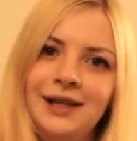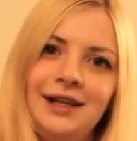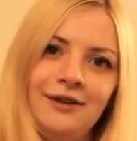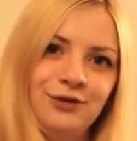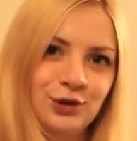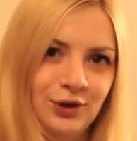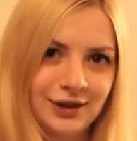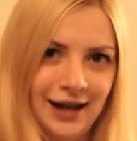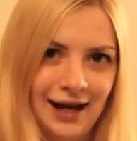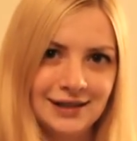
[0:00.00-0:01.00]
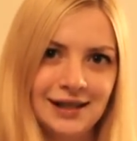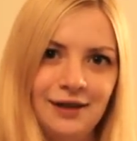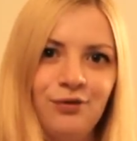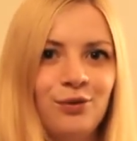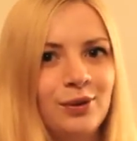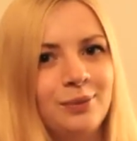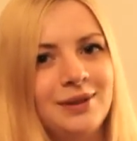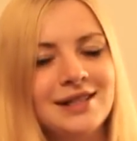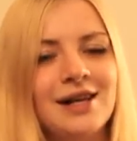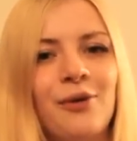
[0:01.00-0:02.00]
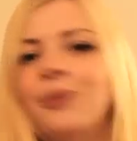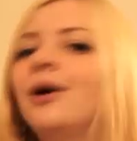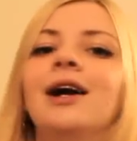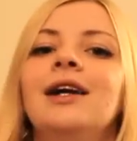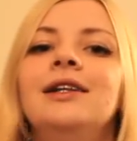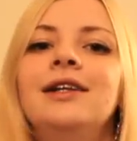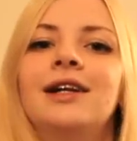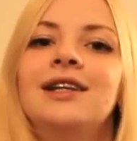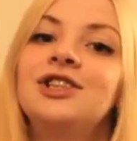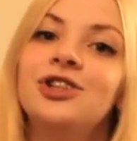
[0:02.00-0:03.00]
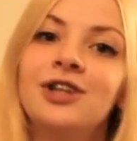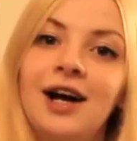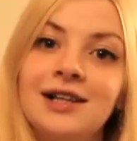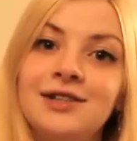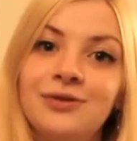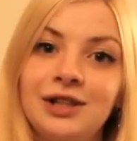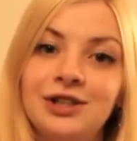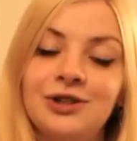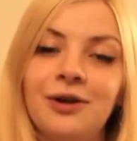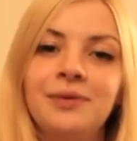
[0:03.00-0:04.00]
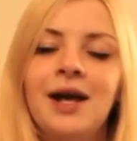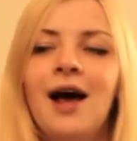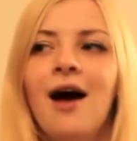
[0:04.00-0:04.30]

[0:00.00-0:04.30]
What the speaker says: Kiev to Odessa, if you will be somewhere near Cherkasy region,